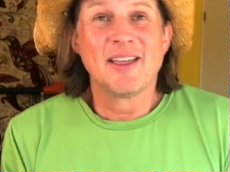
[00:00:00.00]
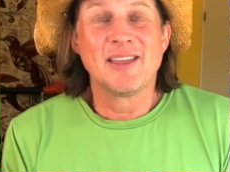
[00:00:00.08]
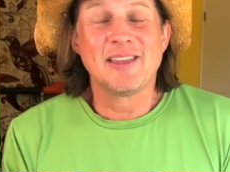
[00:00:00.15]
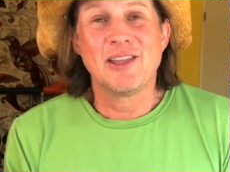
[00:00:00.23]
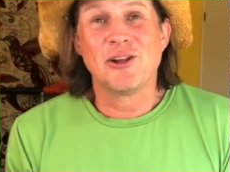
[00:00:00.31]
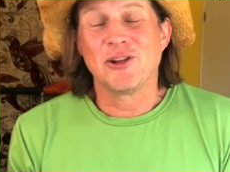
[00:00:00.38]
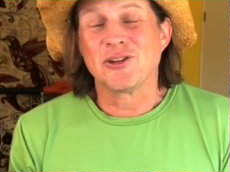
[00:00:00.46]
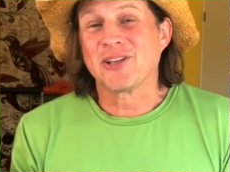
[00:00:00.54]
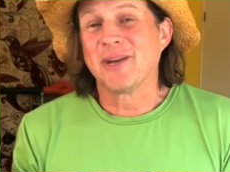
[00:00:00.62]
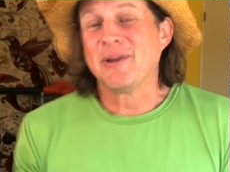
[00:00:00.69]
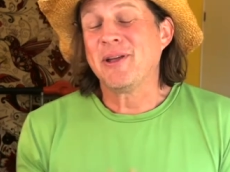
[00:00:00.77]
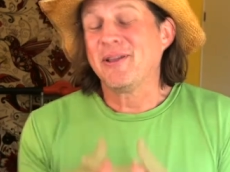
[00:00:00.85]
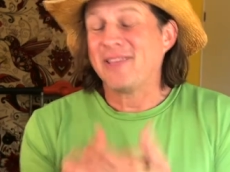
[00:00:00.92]
you know, there's
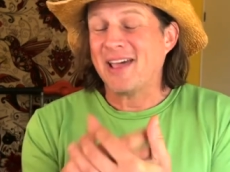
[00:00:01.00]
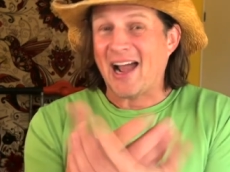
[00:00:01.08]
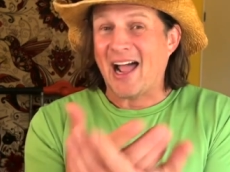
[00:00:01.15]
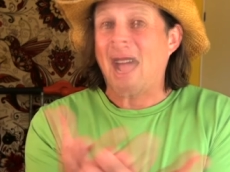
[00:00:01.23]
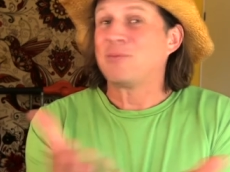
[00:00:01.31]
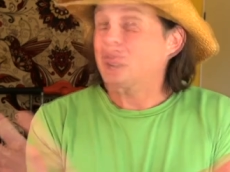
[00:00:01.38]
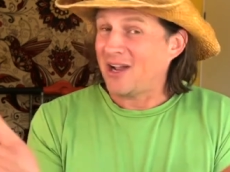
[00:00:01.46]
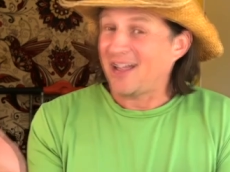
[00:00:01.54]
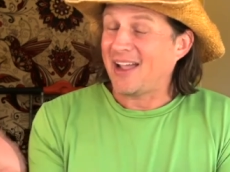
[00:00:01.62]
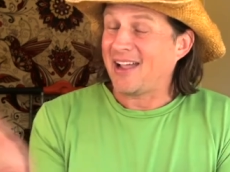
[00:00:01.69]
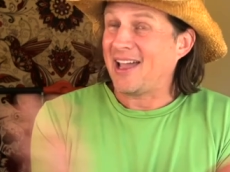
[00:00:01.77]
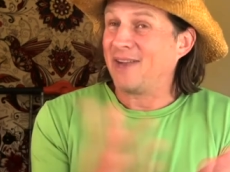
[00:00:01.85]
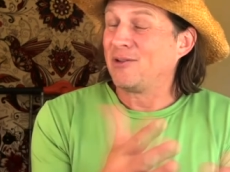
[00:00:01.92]
going to be that option I,
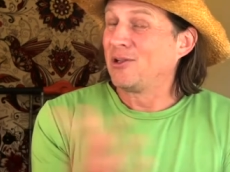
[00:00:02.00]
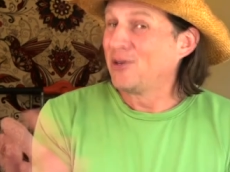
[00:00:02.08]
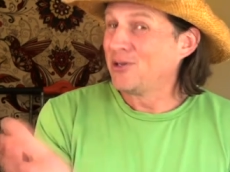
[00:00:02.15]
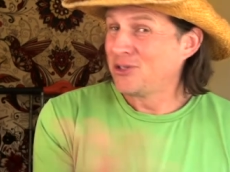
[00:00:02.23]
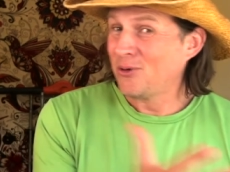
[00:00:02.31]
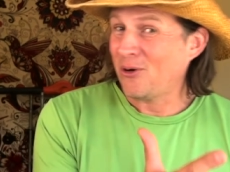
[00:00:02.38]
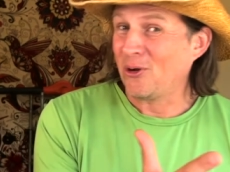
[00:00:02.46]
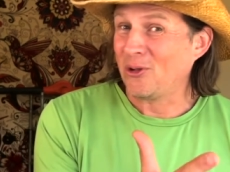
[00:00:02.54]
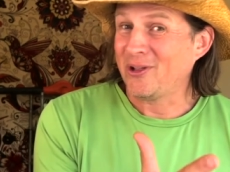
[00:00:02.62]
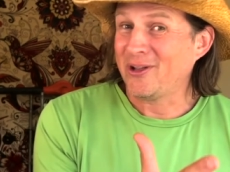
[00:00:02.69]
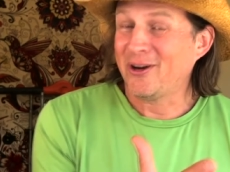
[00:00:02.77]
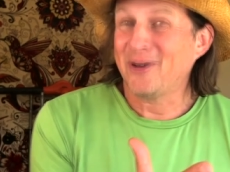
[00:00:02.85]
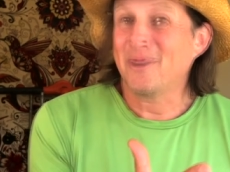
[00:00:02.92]
I kind of alluded to
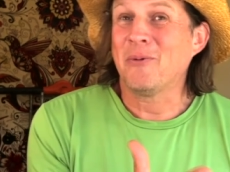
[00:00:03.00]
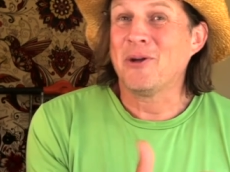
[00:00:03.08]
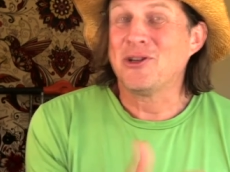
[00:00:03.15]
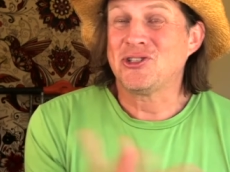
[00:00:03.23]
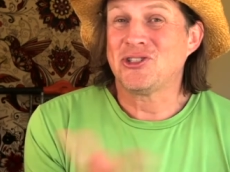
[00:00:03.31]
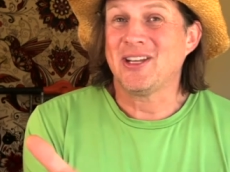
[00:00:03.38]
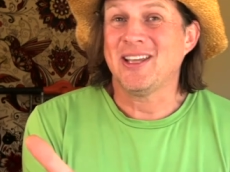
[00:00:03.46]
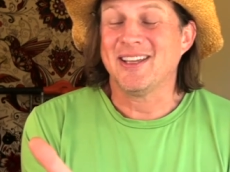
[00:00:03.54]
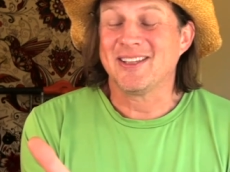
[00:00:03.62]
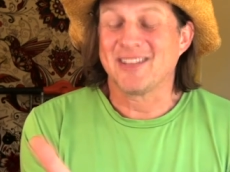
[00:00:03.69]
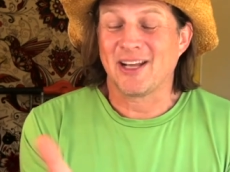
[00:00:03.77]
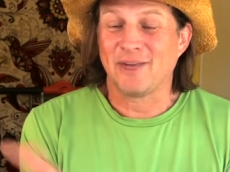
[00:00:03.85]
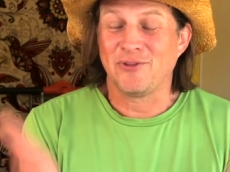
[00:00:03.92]
earlier, which
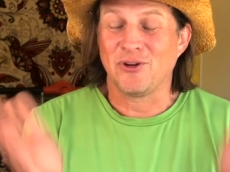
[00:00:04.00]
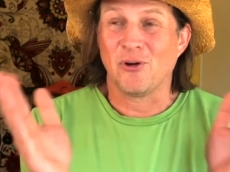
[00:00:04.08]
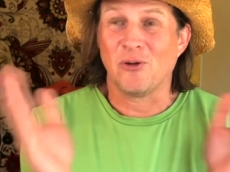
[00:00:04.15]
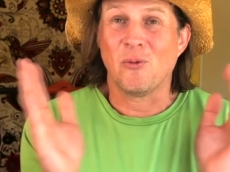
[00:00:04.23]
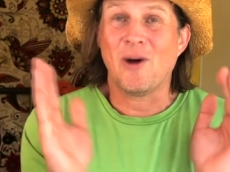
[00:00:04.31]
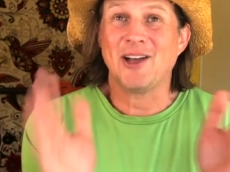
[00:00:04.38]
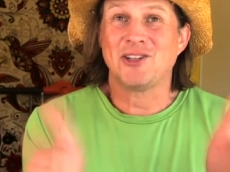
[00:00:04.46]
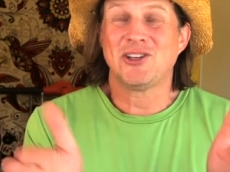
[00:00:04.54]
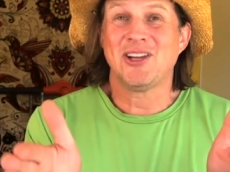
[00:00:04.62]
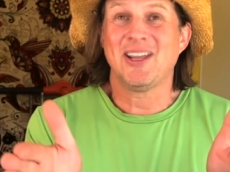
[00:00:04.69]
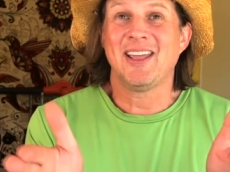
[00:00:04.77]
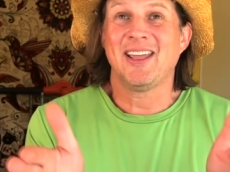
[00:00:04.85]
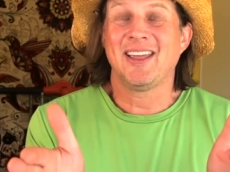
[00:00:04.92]
is that if you're
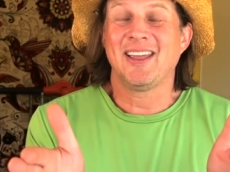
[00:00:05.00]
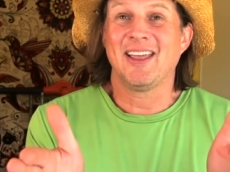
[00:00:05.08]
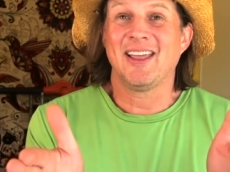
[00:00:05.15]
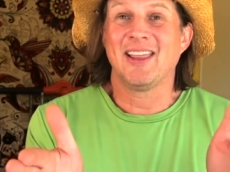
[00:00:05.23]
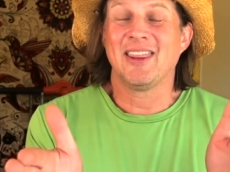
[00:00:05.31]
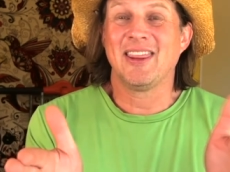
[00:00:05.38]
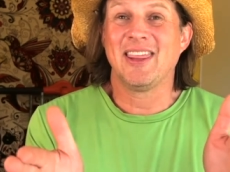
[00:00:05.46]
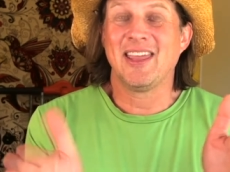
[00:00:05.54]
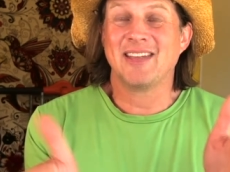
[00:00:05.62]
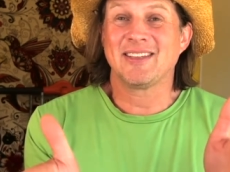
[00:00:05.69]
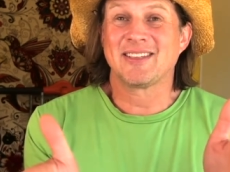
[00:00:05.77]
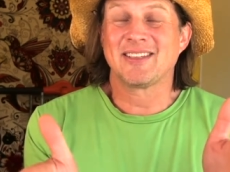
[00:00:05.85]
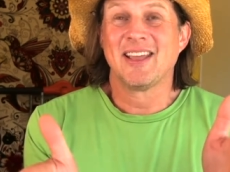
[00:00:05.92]
watching
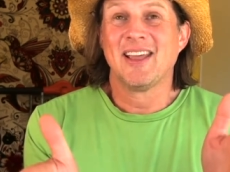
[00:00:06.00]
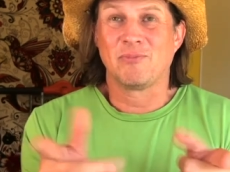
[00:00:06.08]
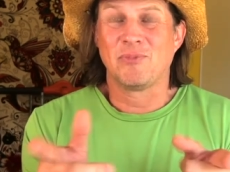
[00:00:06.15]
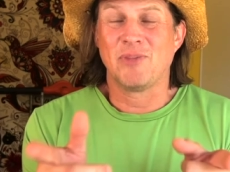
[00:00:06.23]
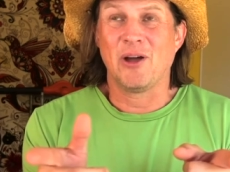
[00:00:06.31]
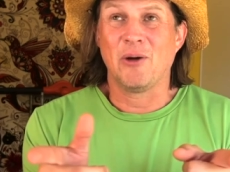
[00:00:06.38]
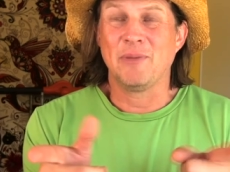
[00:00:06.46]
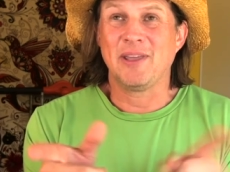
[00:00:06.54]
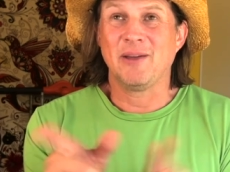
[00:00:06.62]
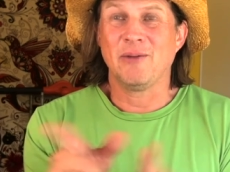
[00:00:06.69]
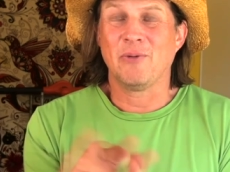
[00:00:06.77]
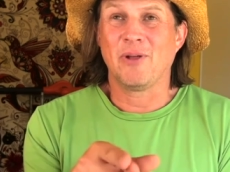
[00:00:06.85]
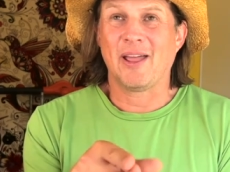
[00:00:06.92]
this, there'll
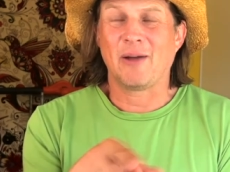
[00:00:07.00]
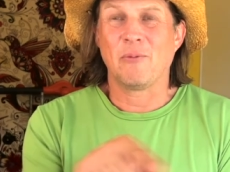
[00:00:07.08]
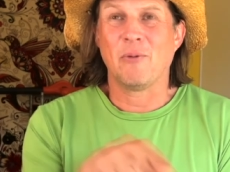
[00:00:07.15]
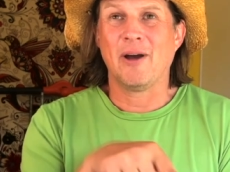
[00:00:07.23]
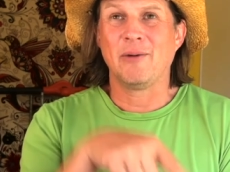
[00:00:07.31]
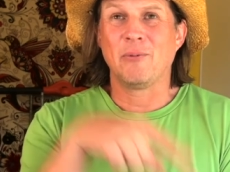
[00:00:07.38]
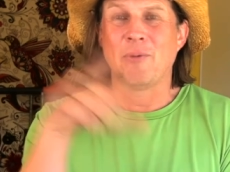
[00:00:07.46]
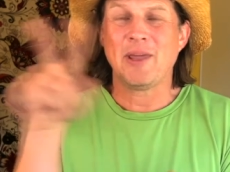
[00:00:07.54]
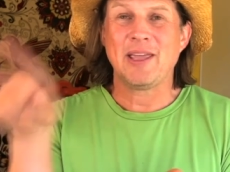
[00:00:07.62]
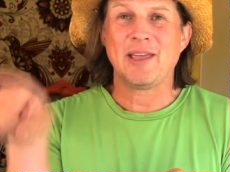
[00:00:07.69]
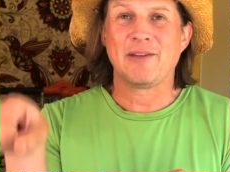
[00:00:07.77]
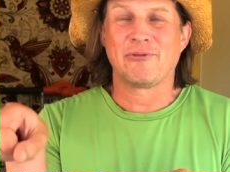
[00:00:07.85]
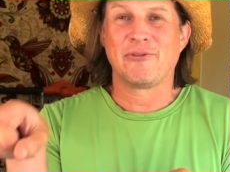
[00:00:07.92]
be like one
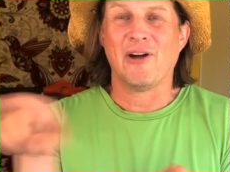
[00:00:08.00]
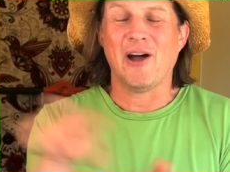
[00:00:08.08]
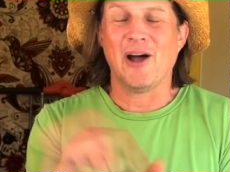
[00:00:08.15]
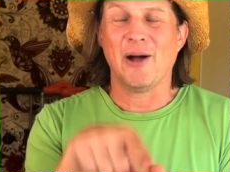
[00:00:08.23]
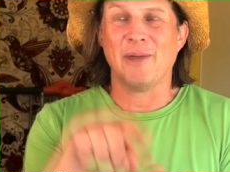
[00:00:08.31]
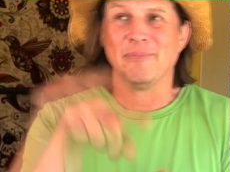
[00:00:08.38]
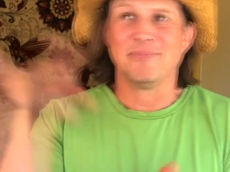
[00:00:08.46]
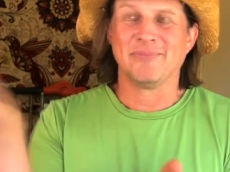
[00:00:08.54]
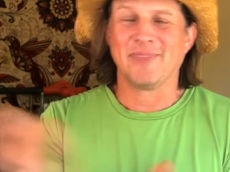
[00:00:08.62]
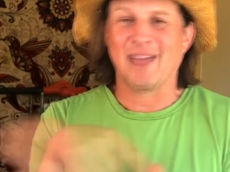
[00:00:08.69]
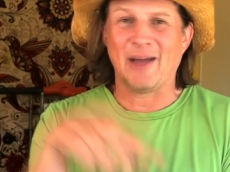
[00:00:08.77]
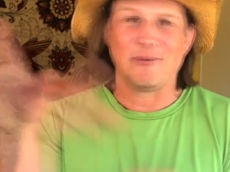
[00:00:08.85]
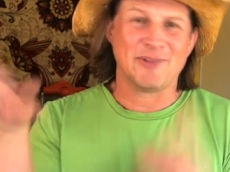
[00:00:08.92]
week
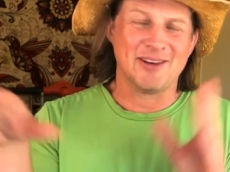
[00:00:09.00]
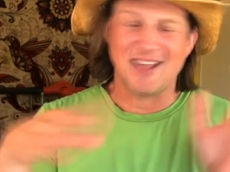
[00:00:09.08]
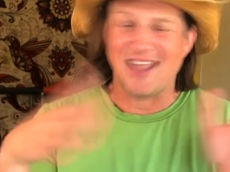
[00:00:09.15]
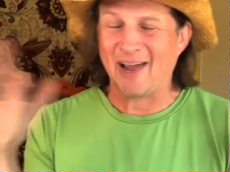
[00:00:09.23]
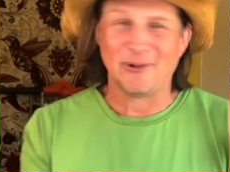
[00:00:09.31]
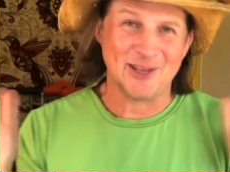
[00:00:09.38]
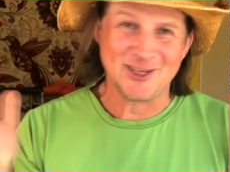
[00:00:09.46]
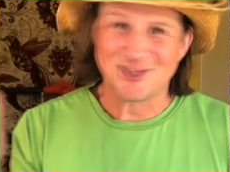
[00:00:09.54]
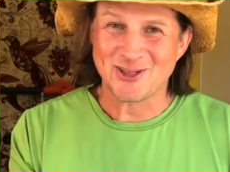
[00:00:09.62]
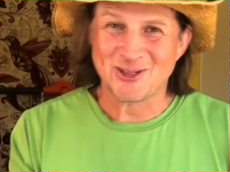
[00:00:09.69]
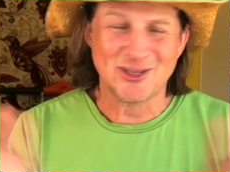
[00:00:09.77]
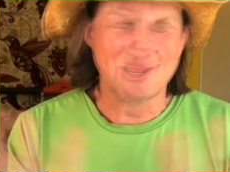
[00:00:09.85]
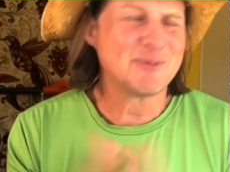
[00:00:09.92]
from the, the day I release
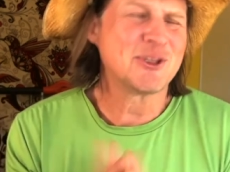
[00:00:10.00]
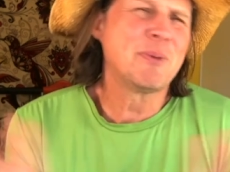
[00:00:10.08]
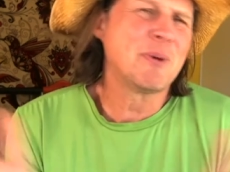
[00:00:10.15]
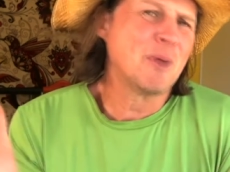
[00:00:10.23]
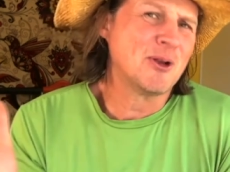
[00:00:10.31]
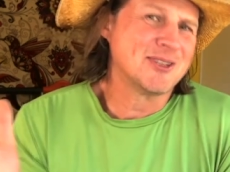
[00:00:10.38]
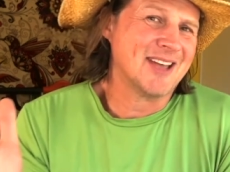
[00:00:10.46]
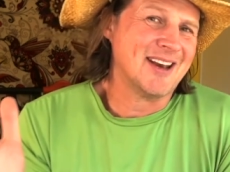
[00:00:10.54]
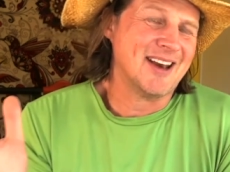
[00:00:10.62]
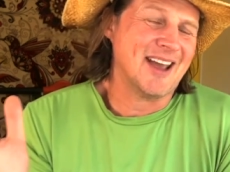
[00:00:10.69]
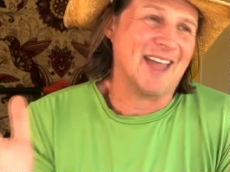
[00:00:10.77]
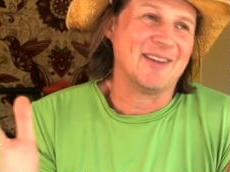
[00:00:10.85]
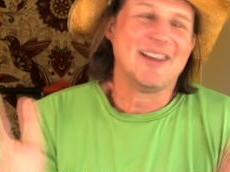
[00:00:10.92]
this, or some Super Bowl
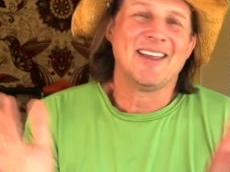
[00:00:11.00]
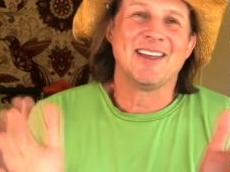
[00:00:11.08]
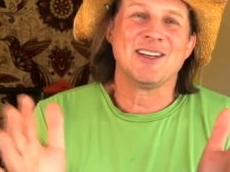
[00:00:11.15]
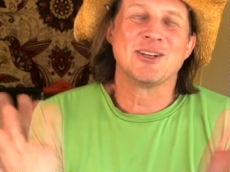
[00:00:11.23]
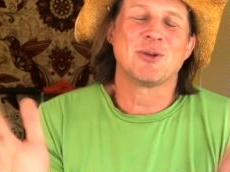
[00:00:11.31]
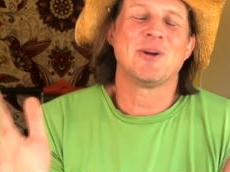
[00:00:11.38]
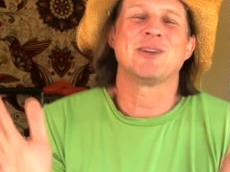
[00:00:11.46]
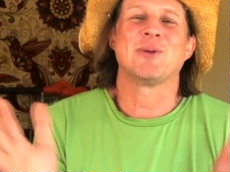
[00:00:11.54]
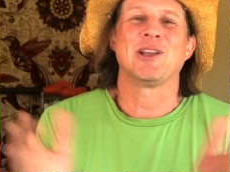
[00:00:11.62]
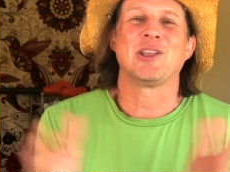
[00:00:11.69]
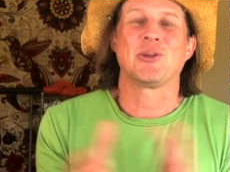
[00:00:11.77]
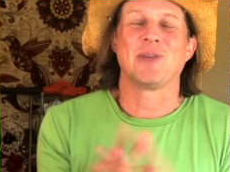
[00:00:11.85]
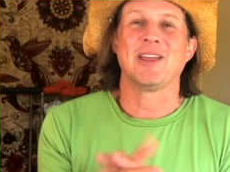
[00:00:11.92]
Sunday in twenty
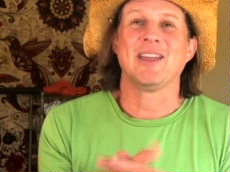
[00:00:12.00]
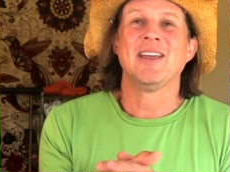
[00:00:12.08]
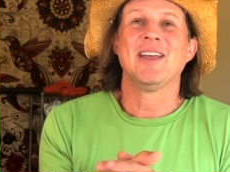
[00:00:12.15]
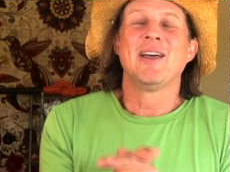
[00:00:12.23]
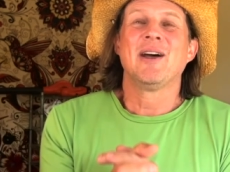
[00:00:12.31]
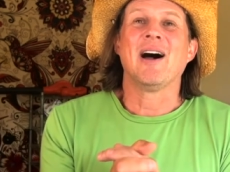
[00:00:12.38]
twenty-three.